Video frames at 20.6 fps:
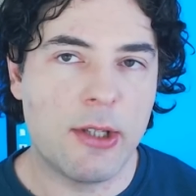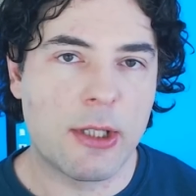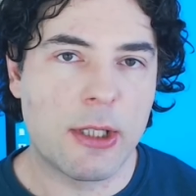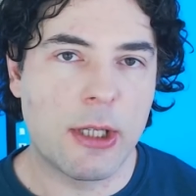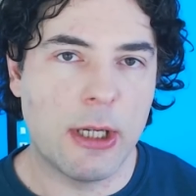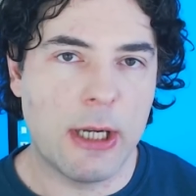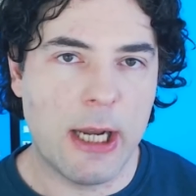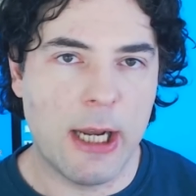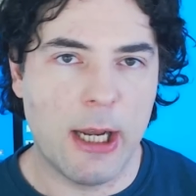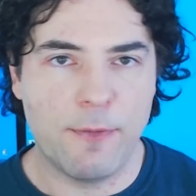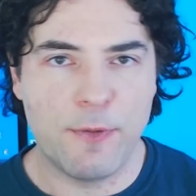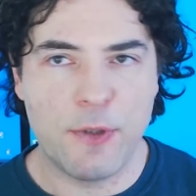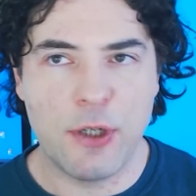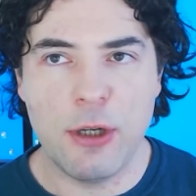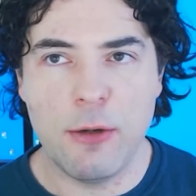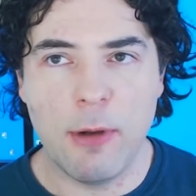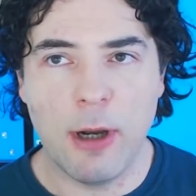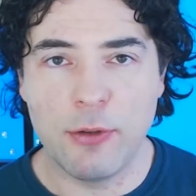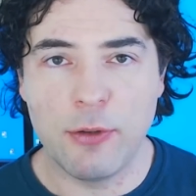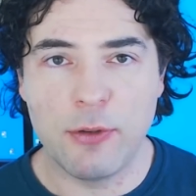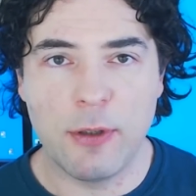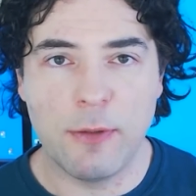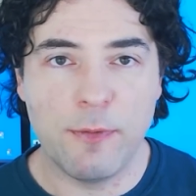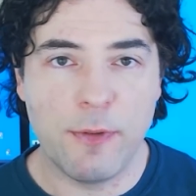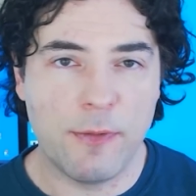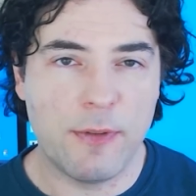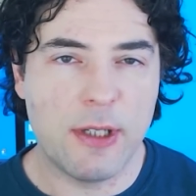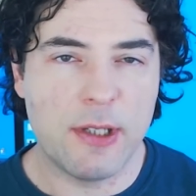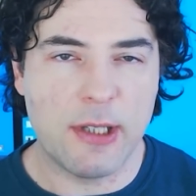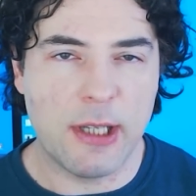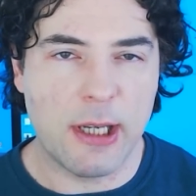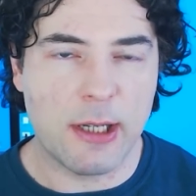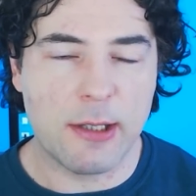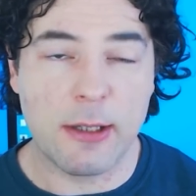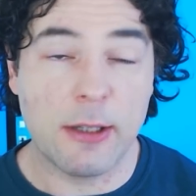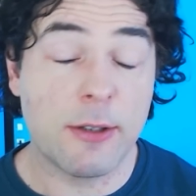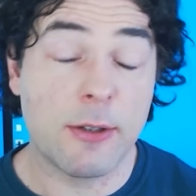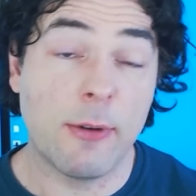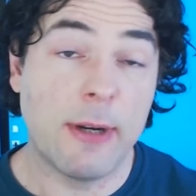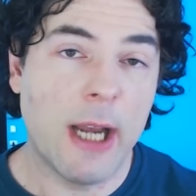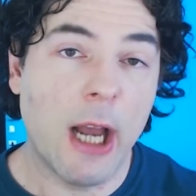going to have 256, uh,
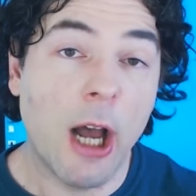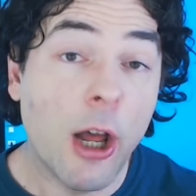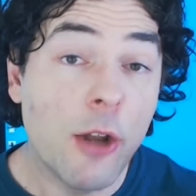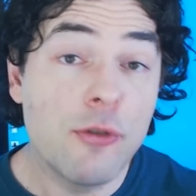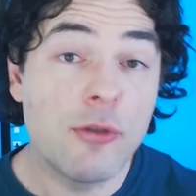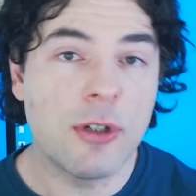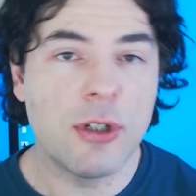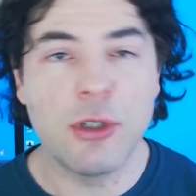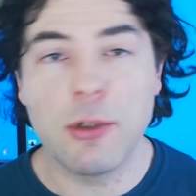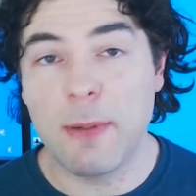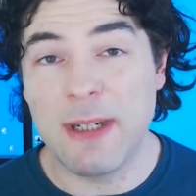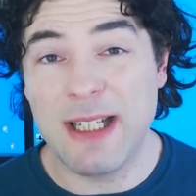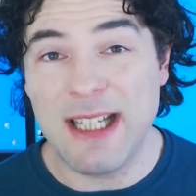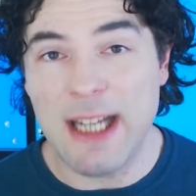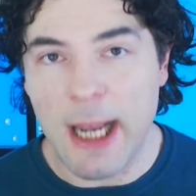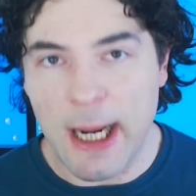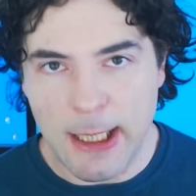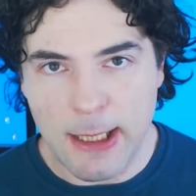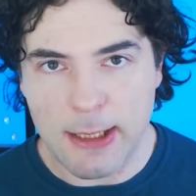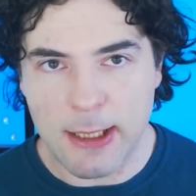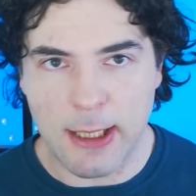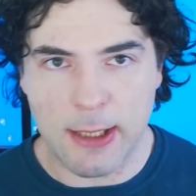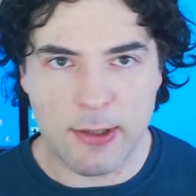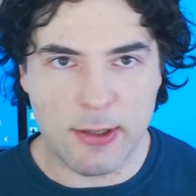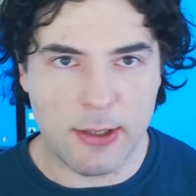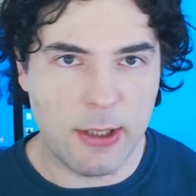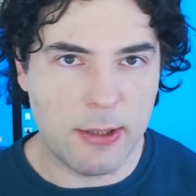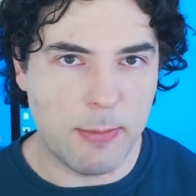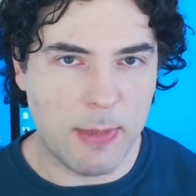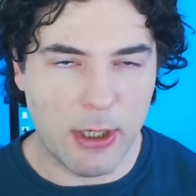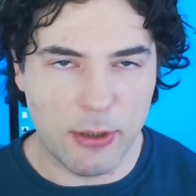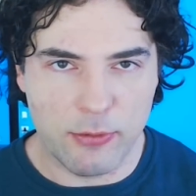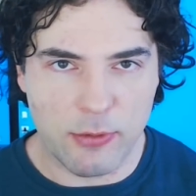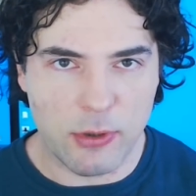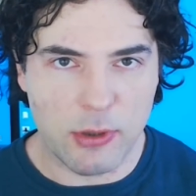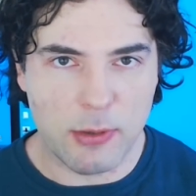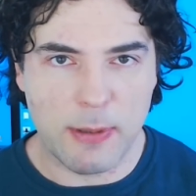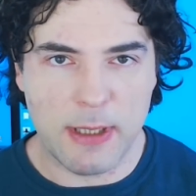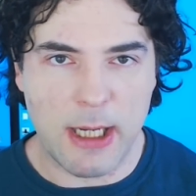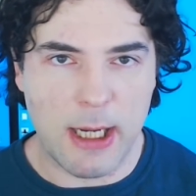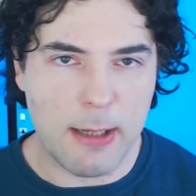sorry, 128, excuse me,
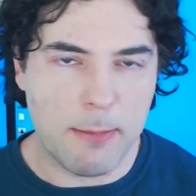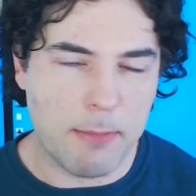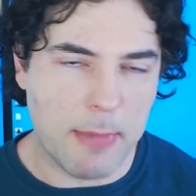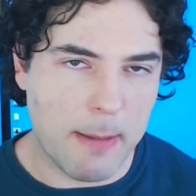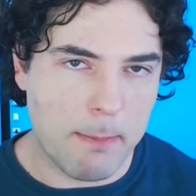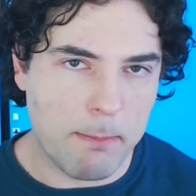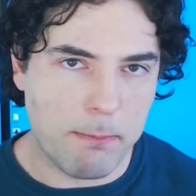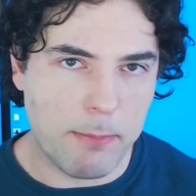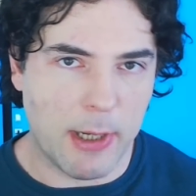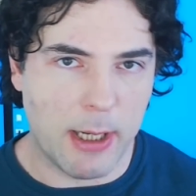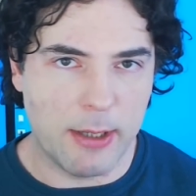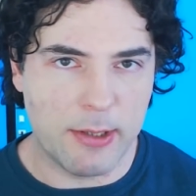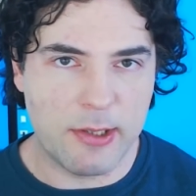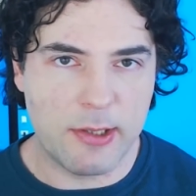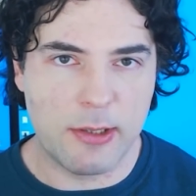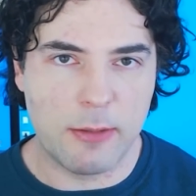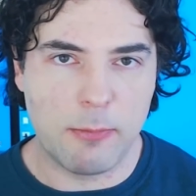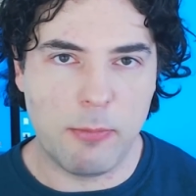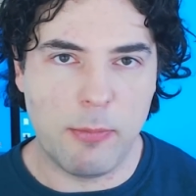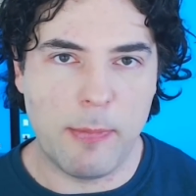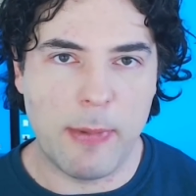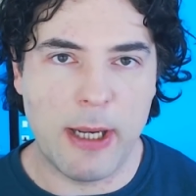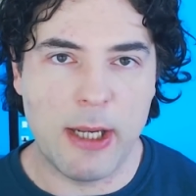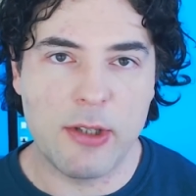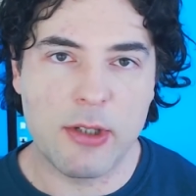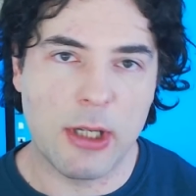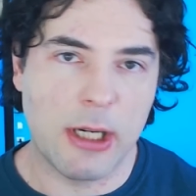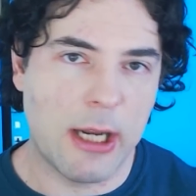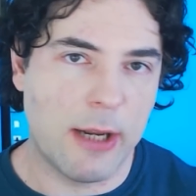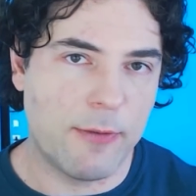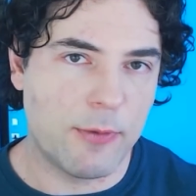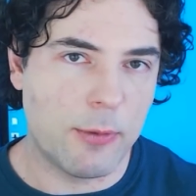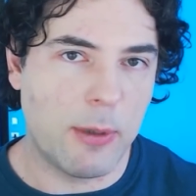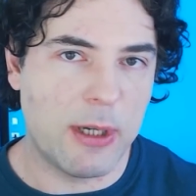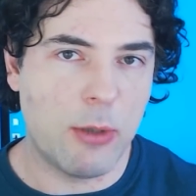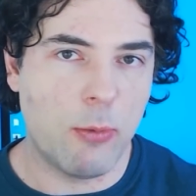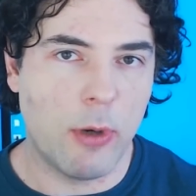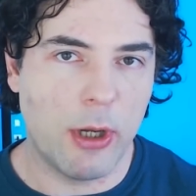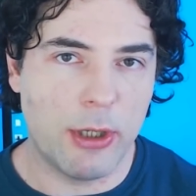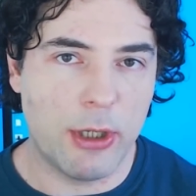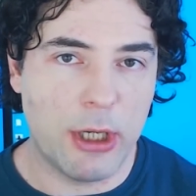128-bit bus, but it's going to have
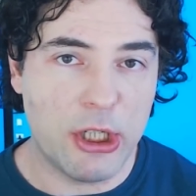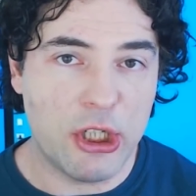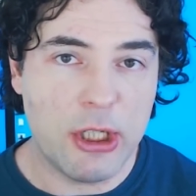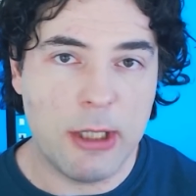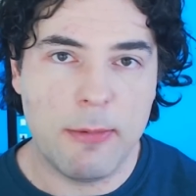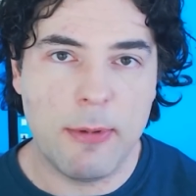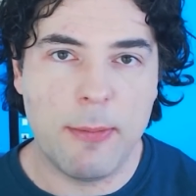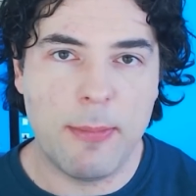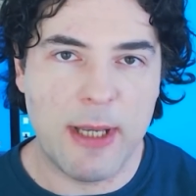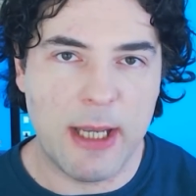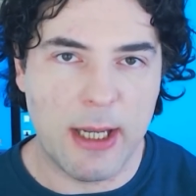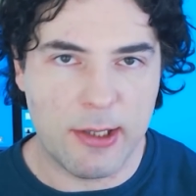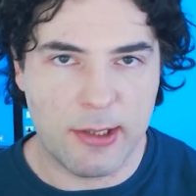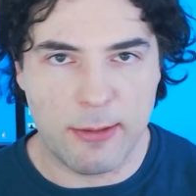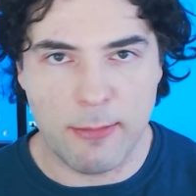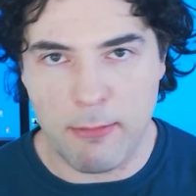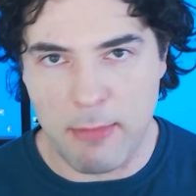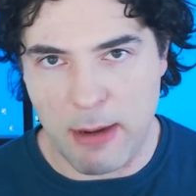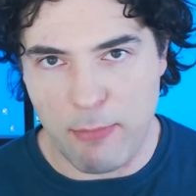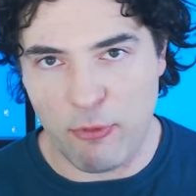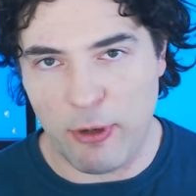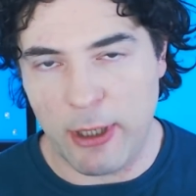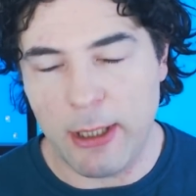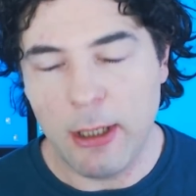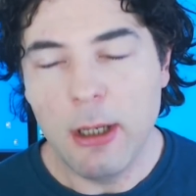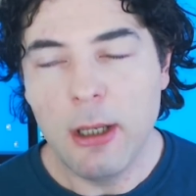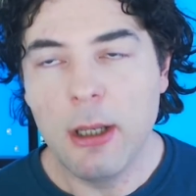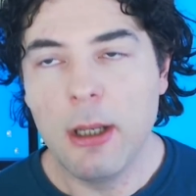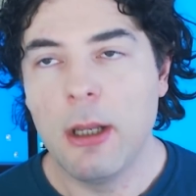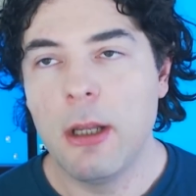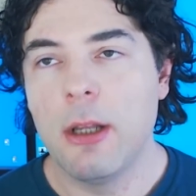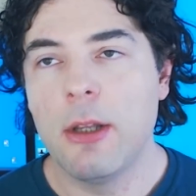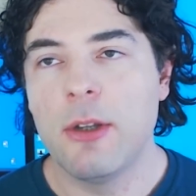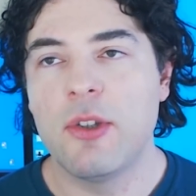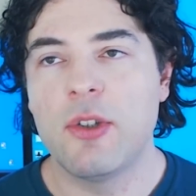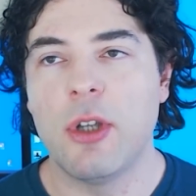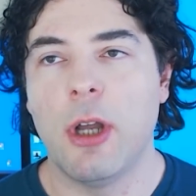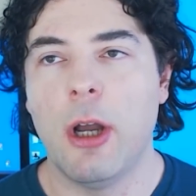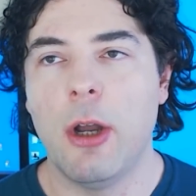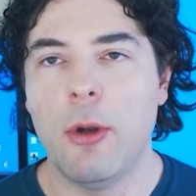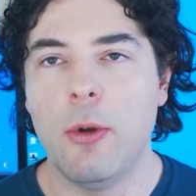21 GBPS memory.
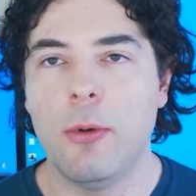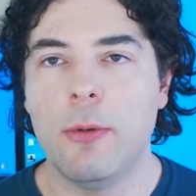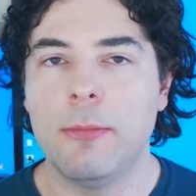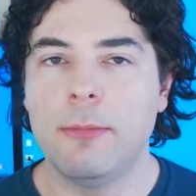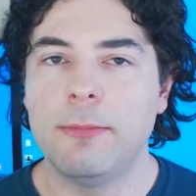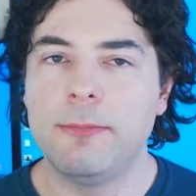So